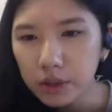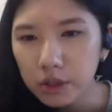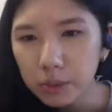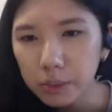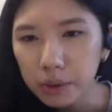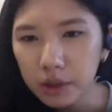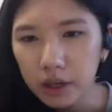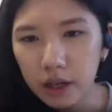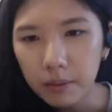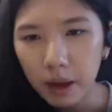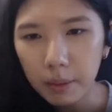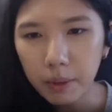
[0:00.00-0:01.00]
to put
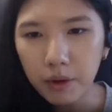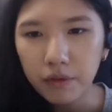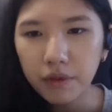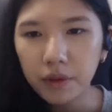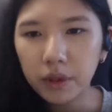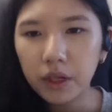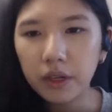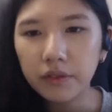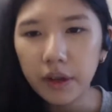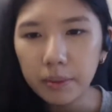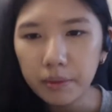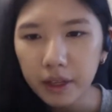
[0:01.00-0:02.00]
in my portfolio if
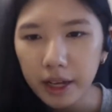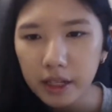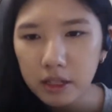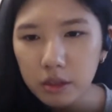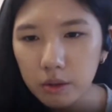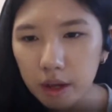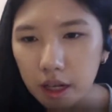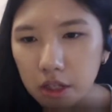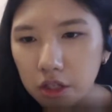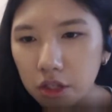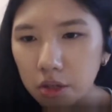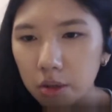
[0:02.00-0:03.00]
I plan to
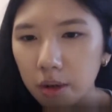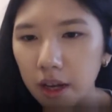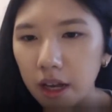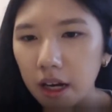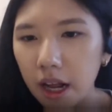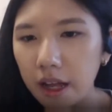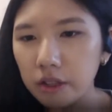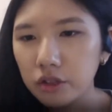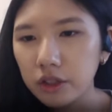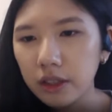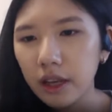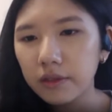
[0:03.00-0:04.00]
intern or get an
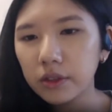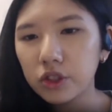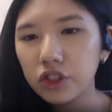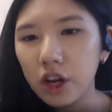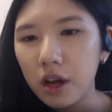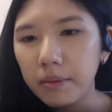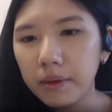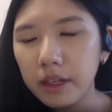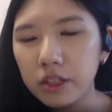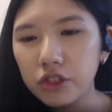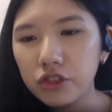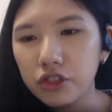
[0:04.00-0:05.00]
entry-level job
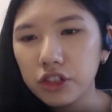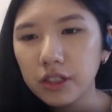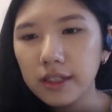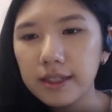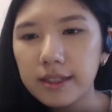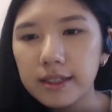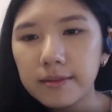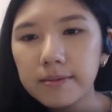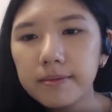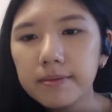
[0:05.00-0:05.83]
in journalism?